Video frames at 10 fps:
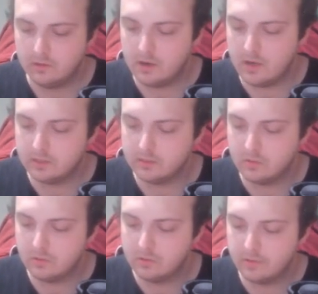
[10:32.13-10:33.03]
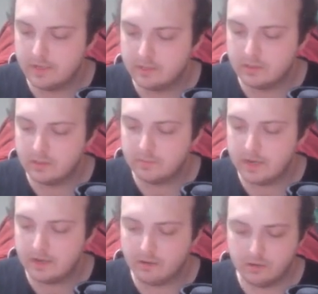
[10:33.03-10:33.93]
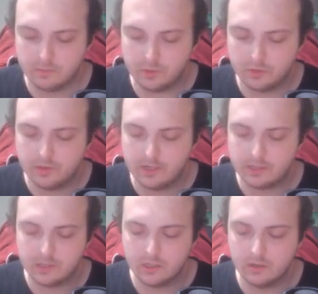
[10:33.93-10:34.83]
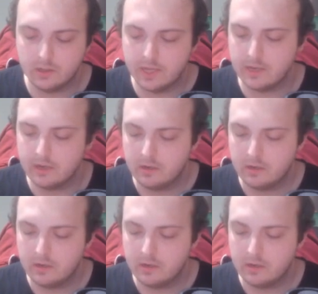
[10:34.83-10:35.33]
Dog is going crazy in the background. I'm sure you guys can hear that.